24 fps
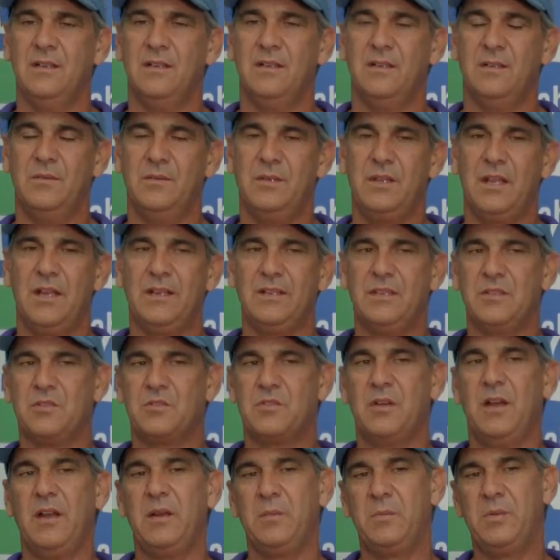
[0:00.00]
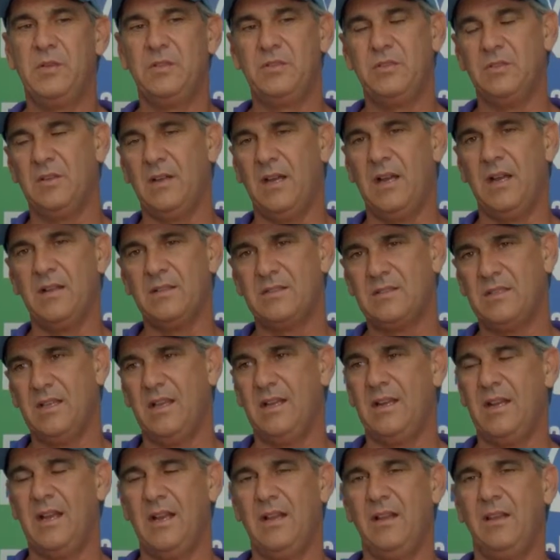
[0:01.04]
We like to try to put your
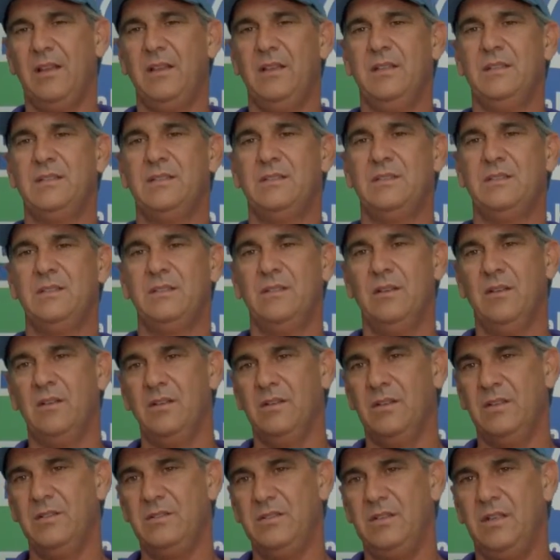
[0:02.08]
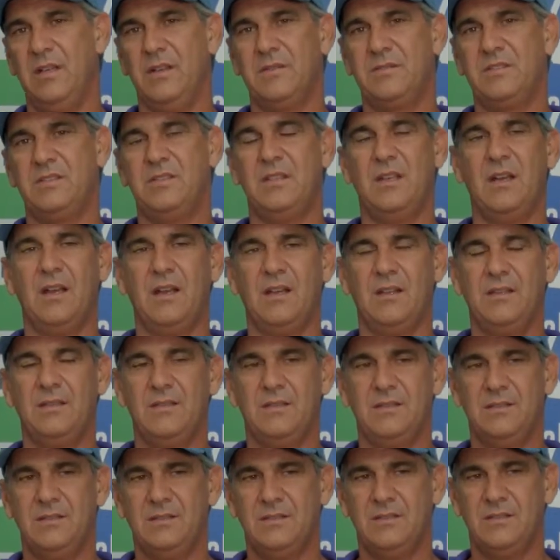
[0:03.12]
outside outlets on a GFCI
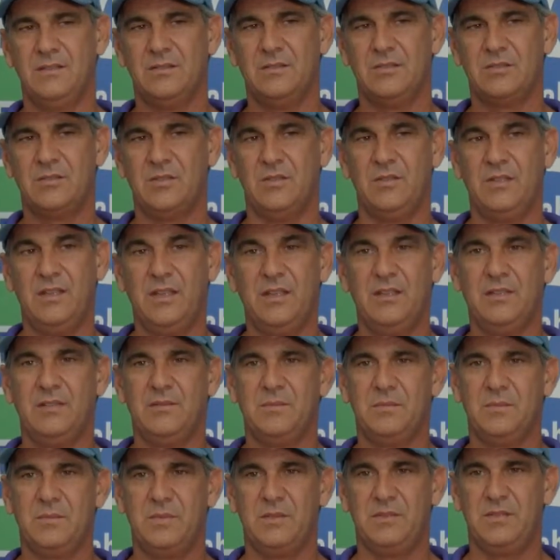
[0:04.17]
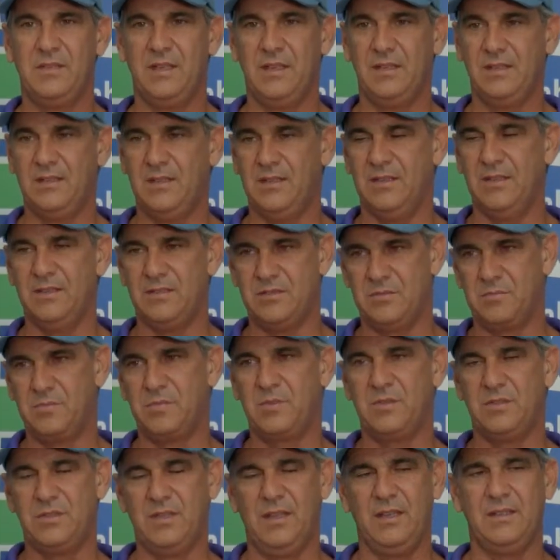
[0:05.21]
circuit that's
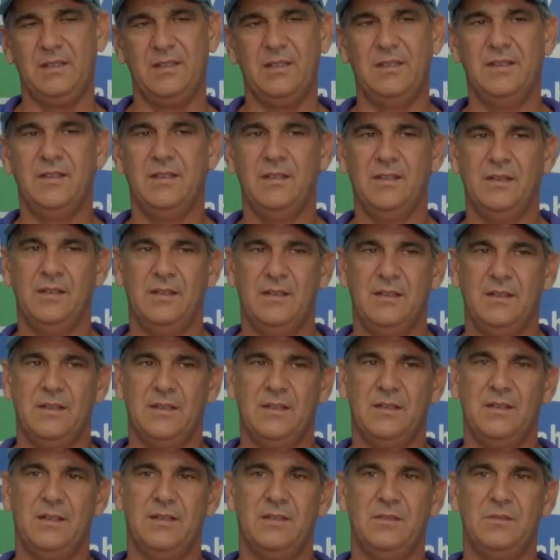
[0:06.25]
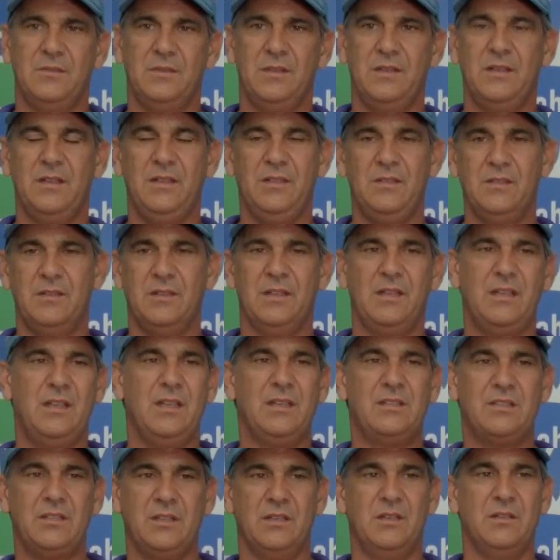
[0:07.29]
protected with either the
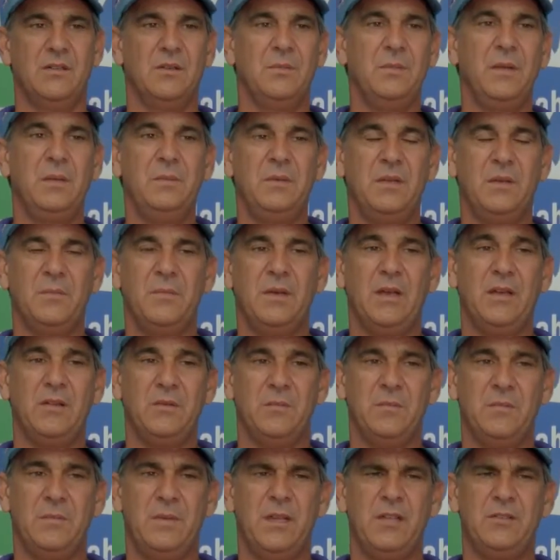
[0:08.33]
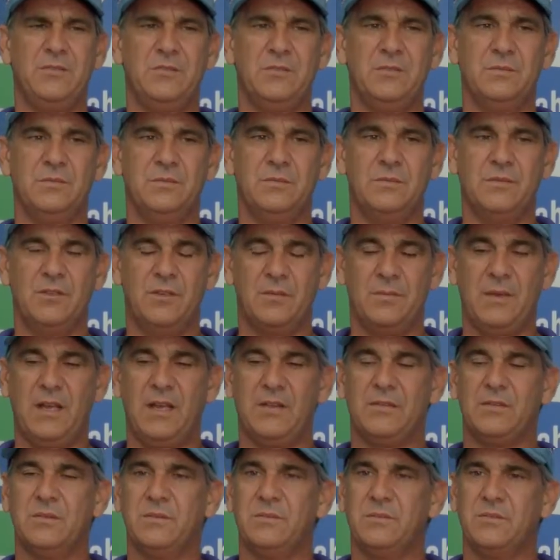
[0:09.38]
kitchen or maybe a bedroom or
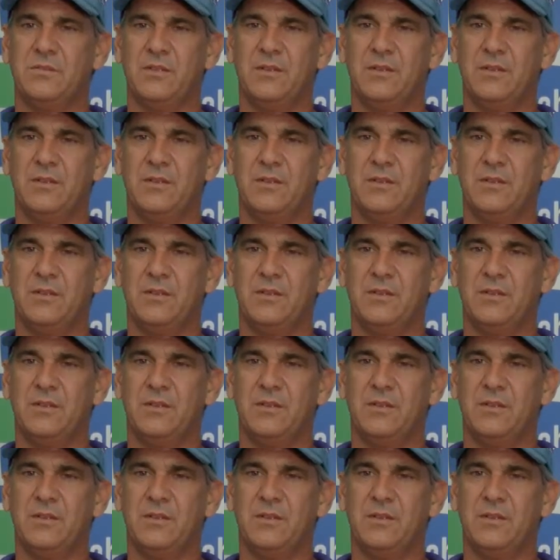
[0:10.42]
bathroom,